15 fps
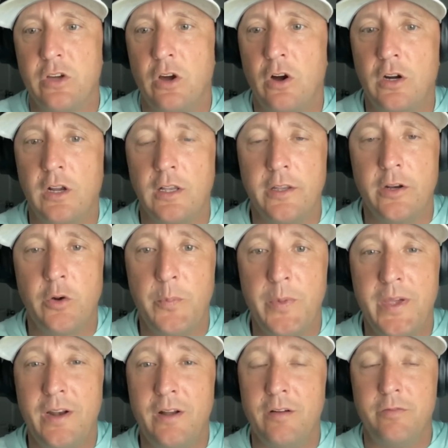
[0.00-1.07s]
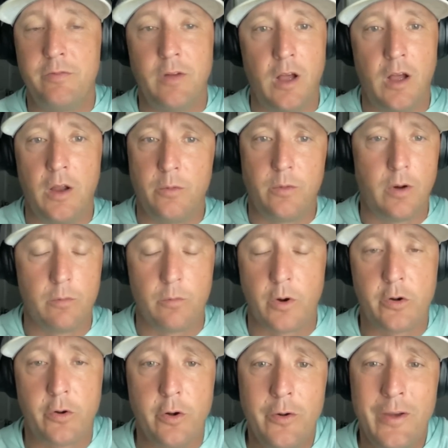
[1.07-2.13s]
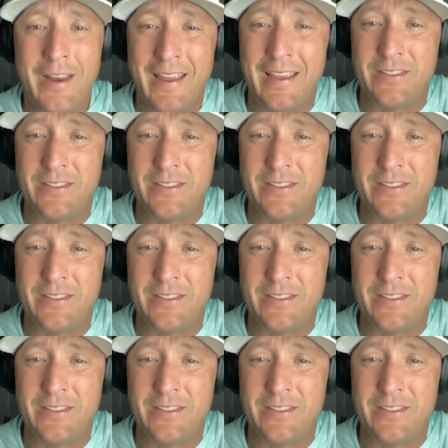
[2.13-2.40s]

Talk a little bit of recruiting.